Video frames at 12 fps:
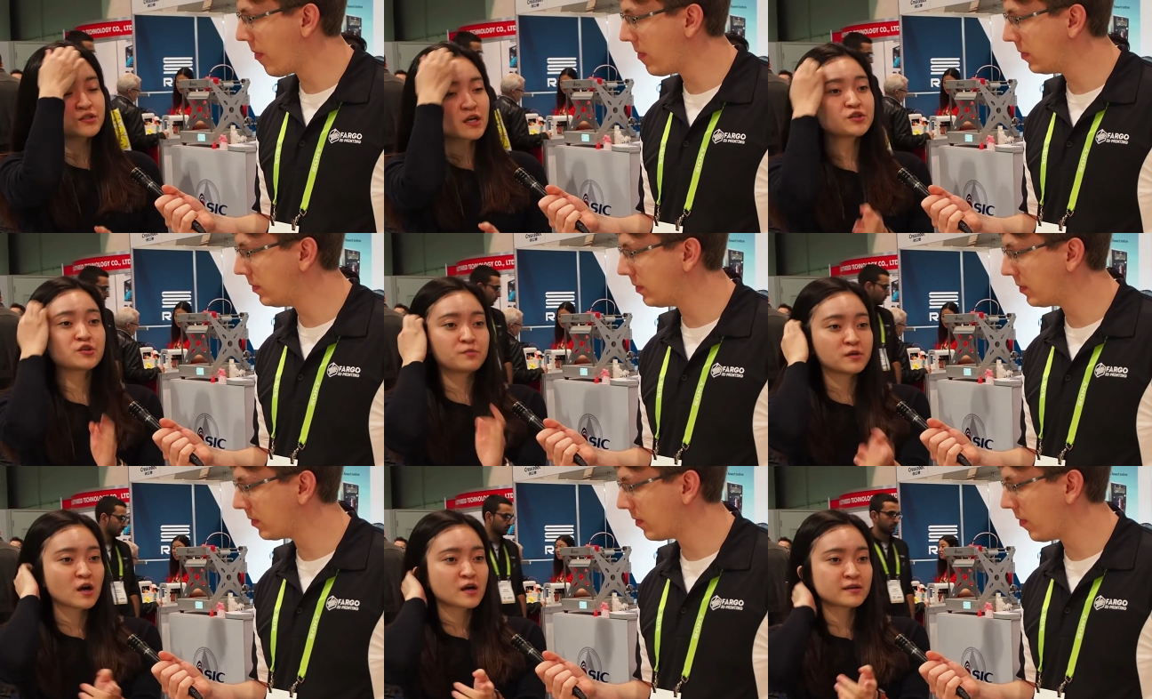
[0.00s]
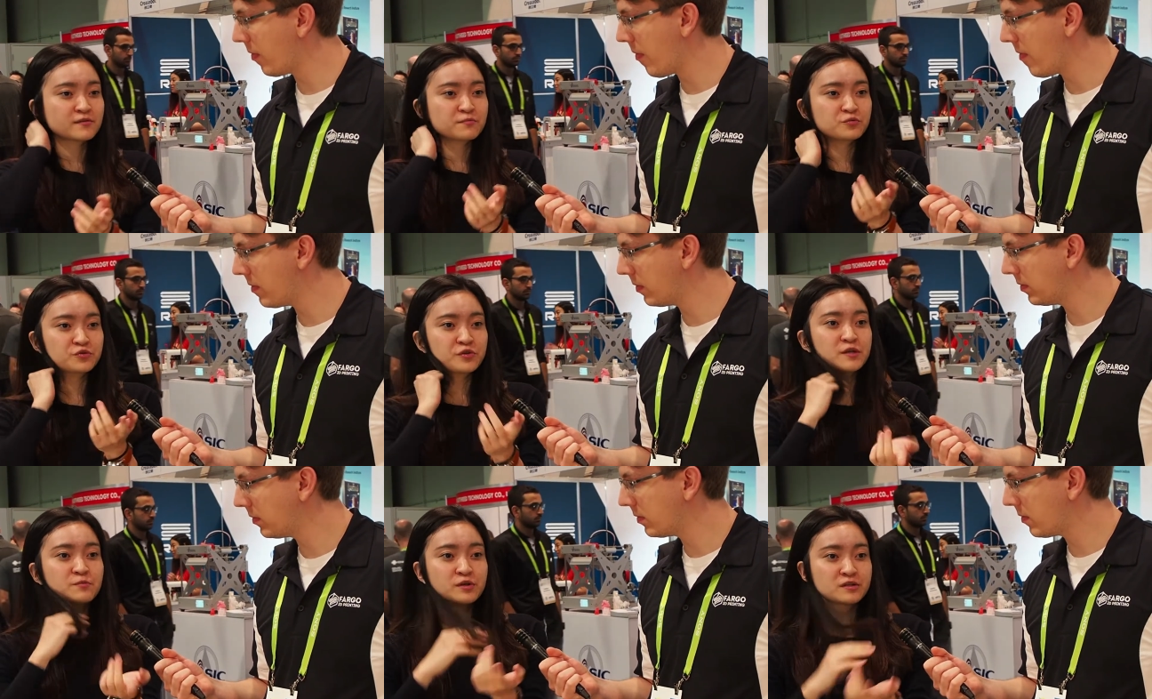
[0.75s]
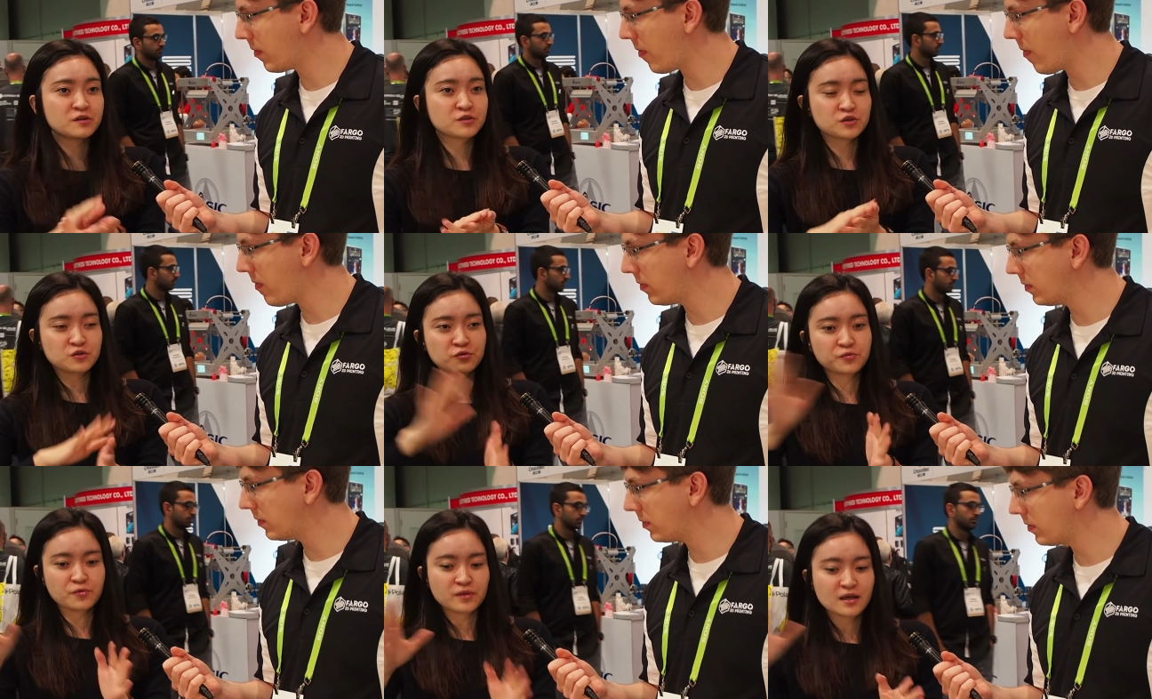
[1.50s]
Speaker 1: start shipping our 3D printer
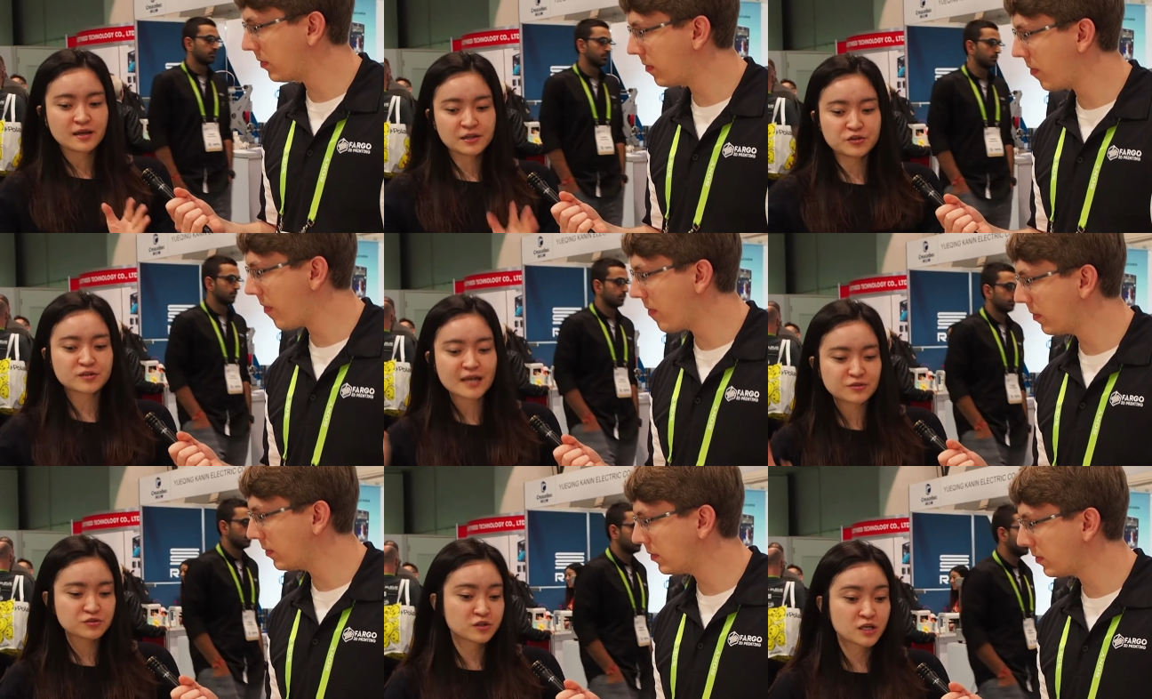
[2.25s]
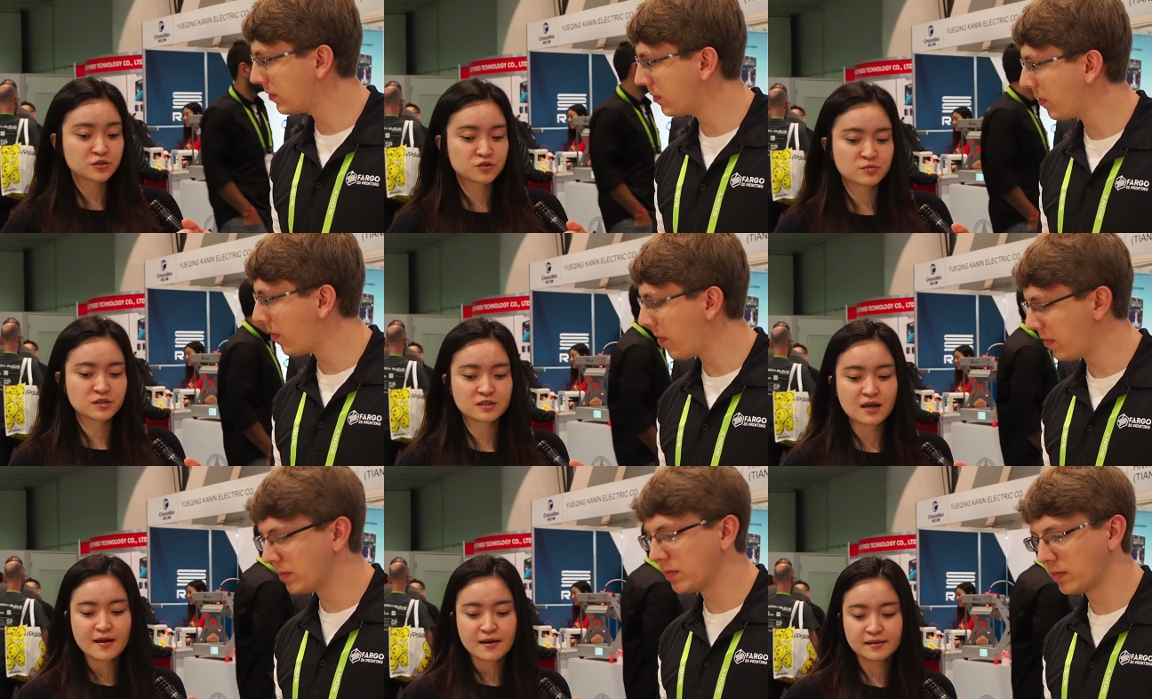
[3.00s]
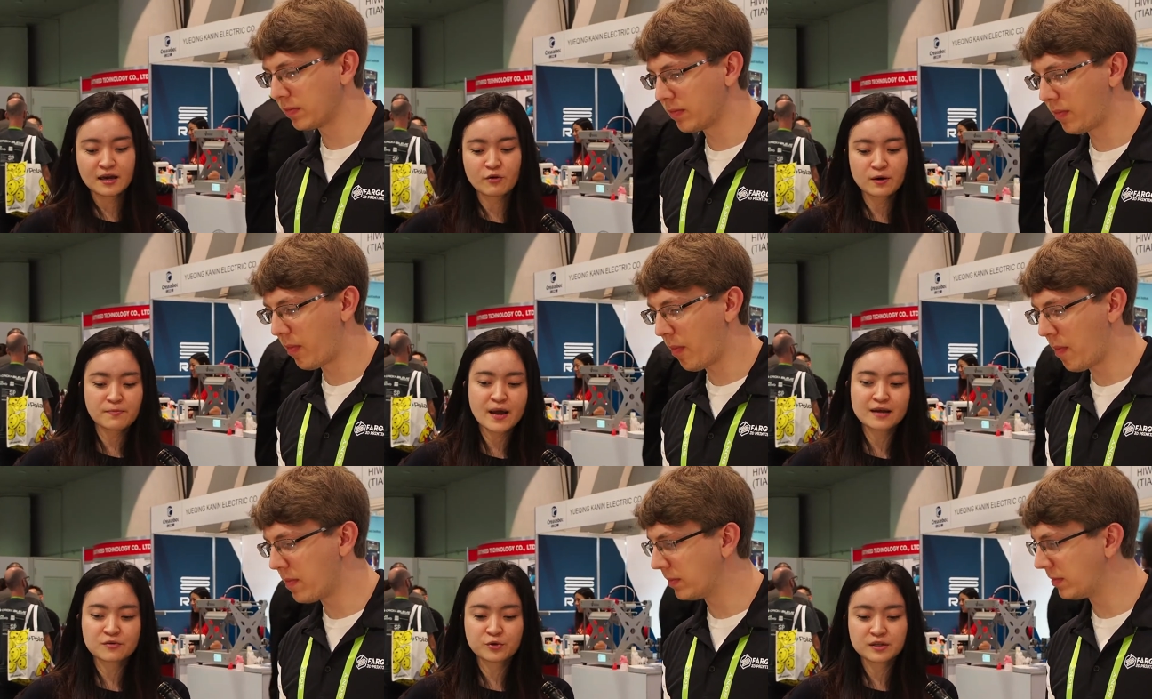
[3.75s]
to international customers, and now we're
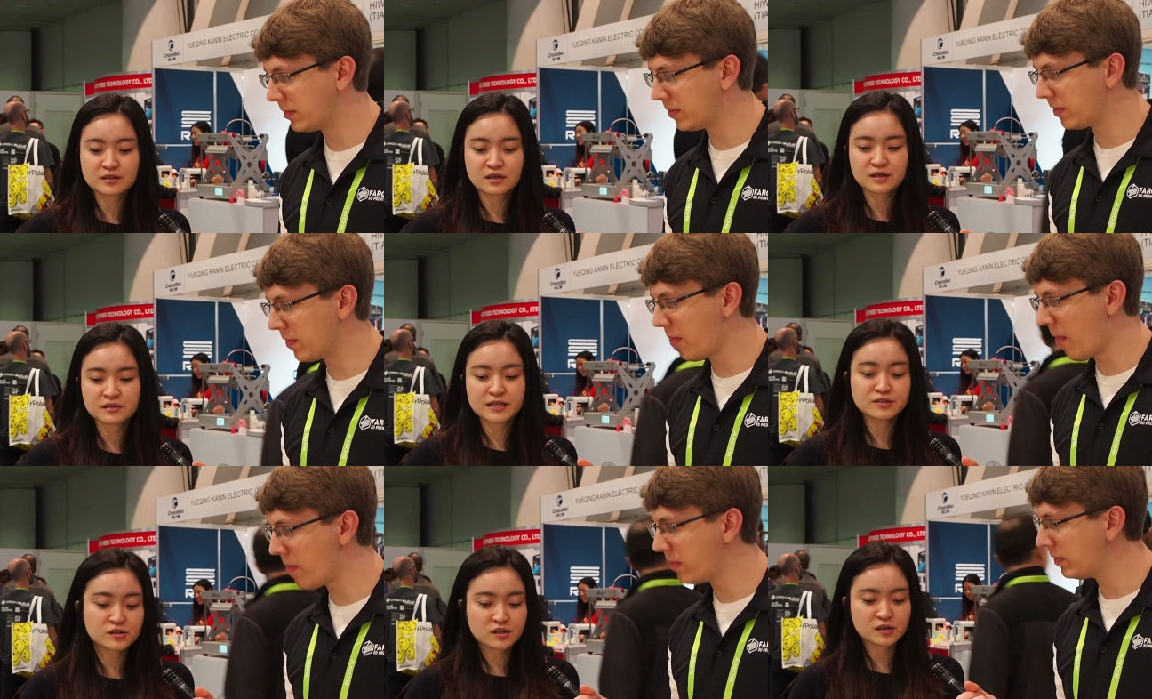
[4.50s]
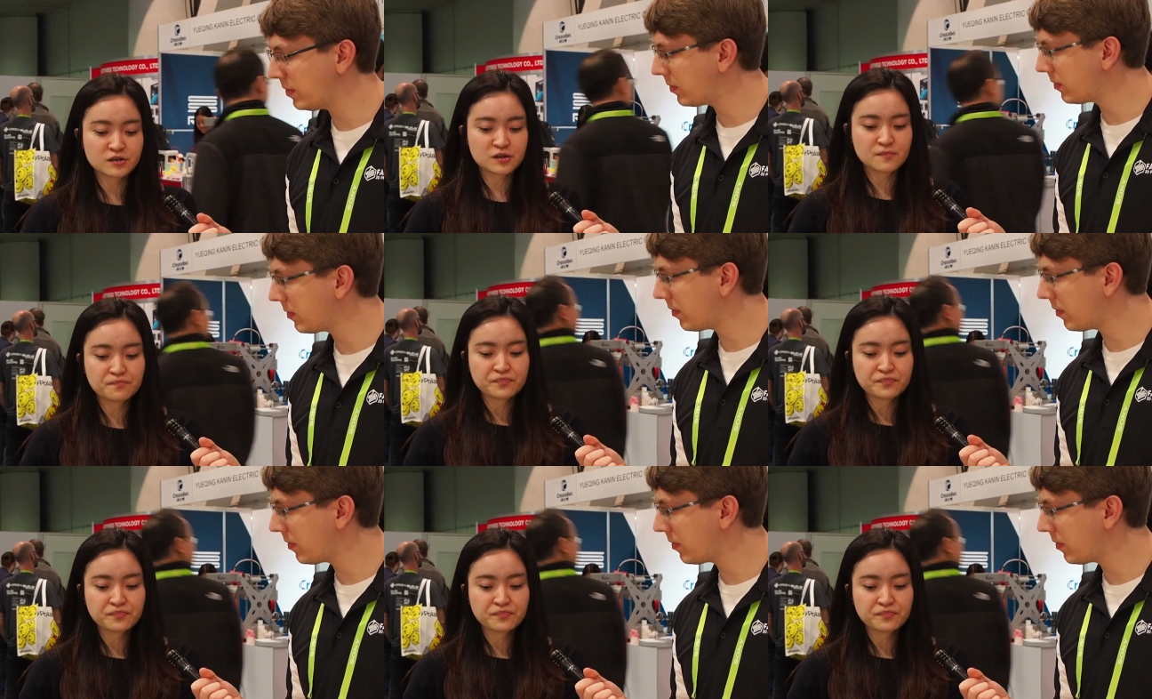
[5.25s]
back with the laser cutter.